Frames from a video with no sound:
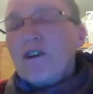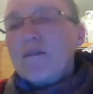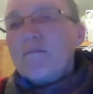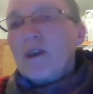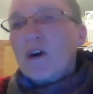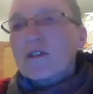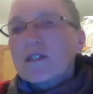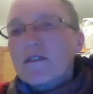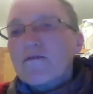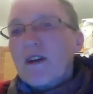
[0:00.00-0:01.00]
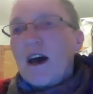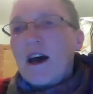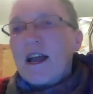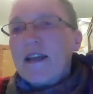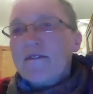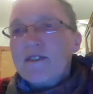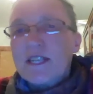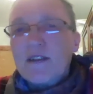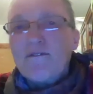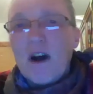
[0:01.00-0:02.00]
from lots of uh,
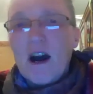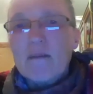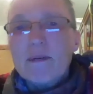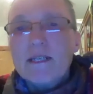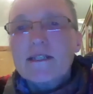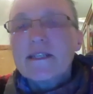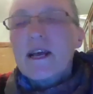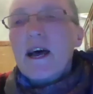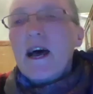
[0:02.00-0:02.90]
innovative farmers.